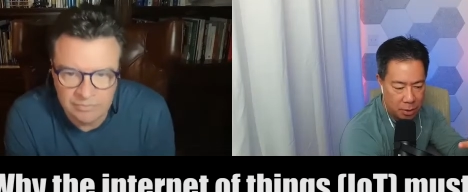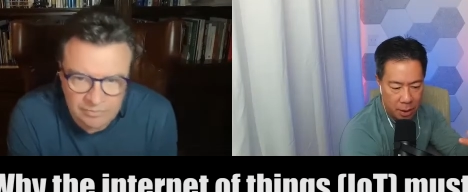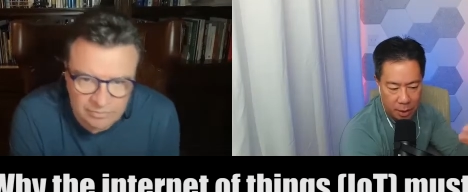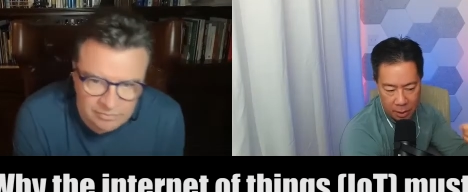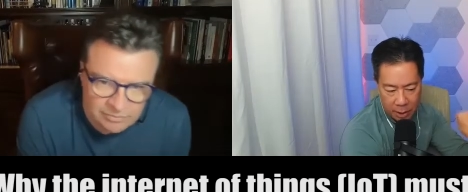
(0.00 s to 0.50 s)
Speaker 1: you
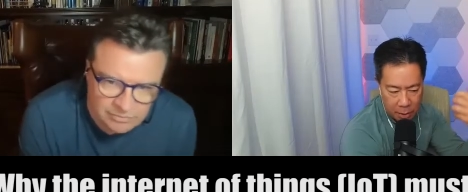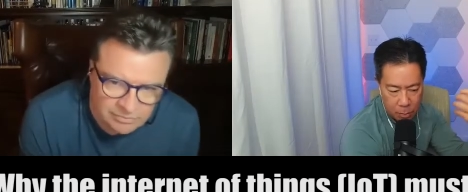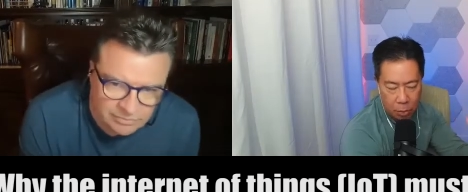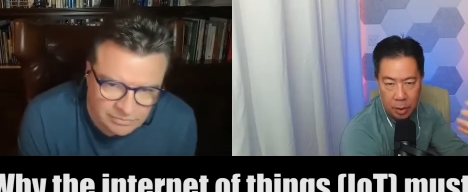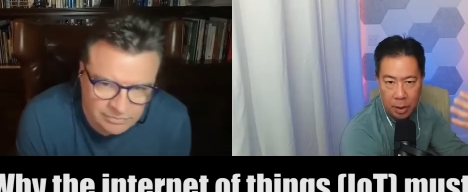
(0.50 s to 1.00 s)
said, it takes
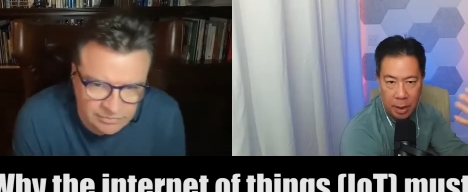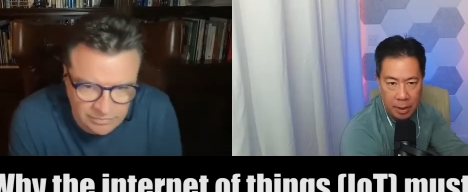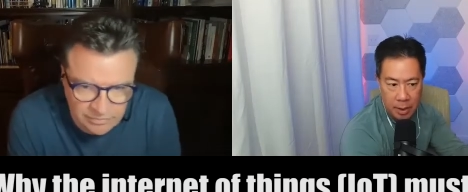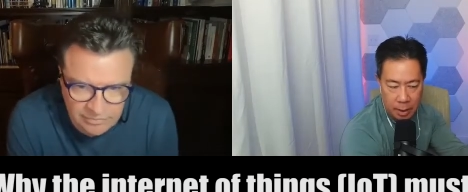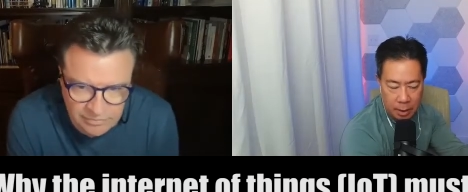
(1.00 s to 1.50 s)
more than an
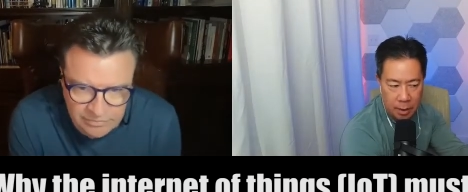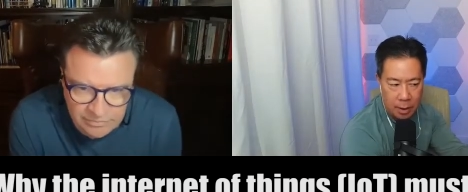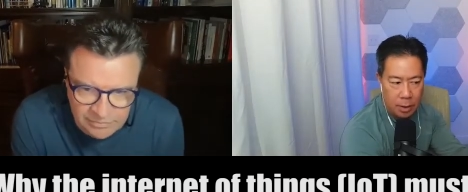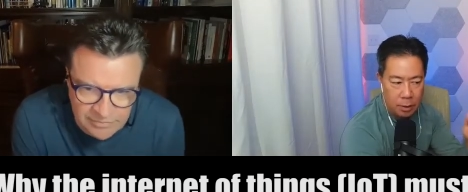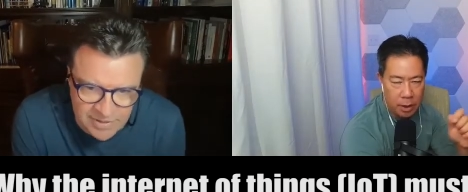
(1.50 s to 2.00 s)
idea.
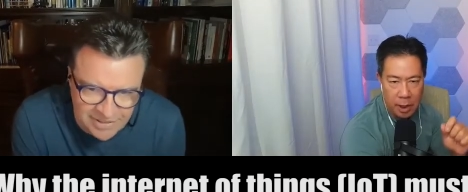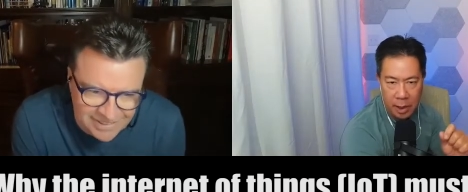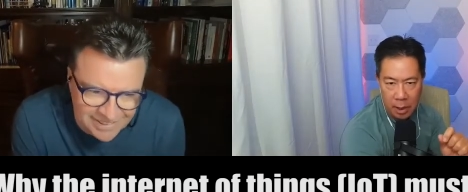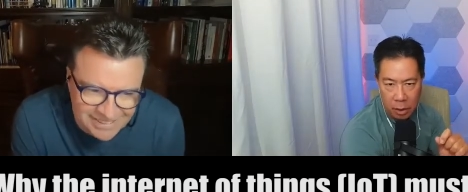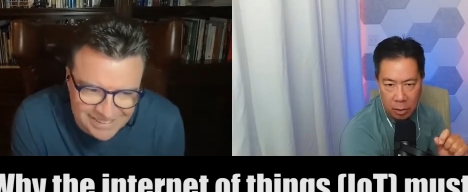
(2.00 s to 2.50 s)
Do they
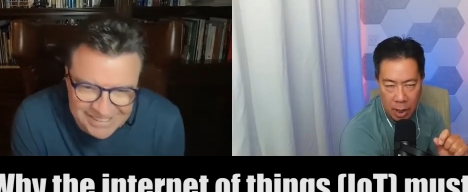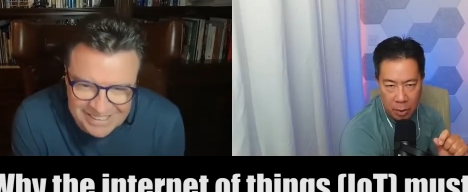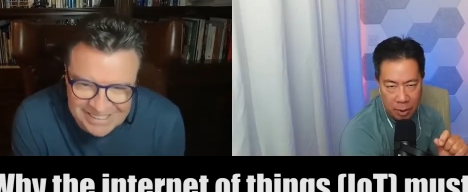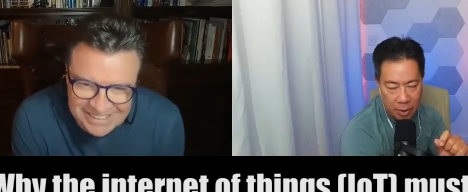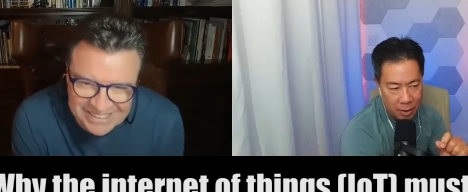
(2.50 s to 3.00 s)
need to go
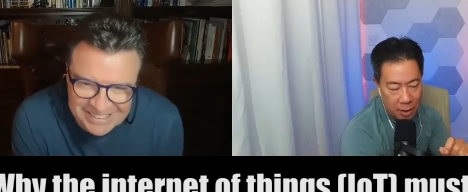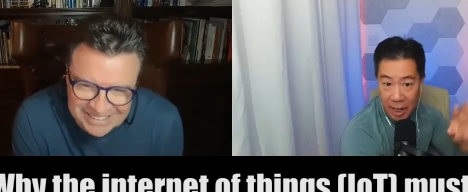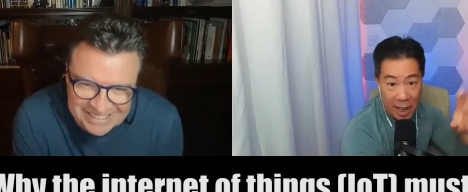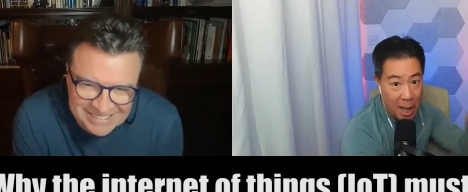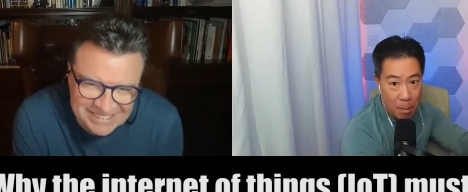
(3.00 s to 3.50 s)
out and
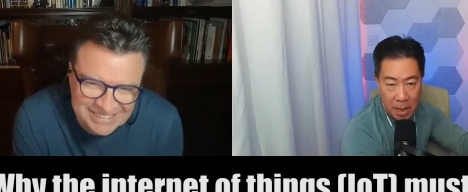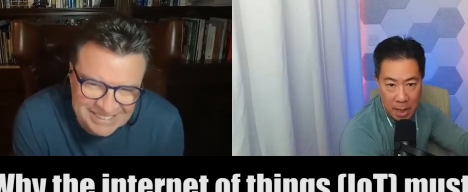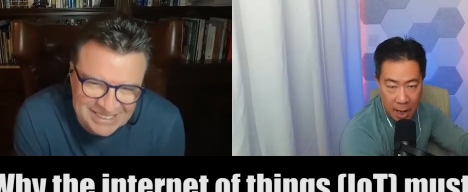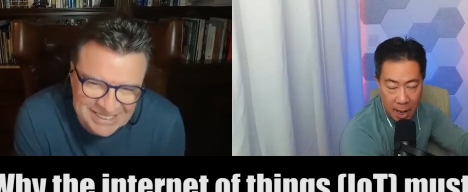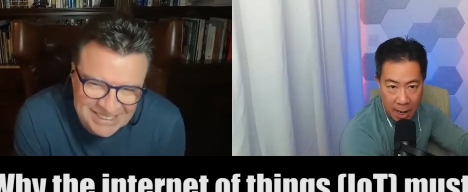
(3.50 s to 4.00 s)
get an M B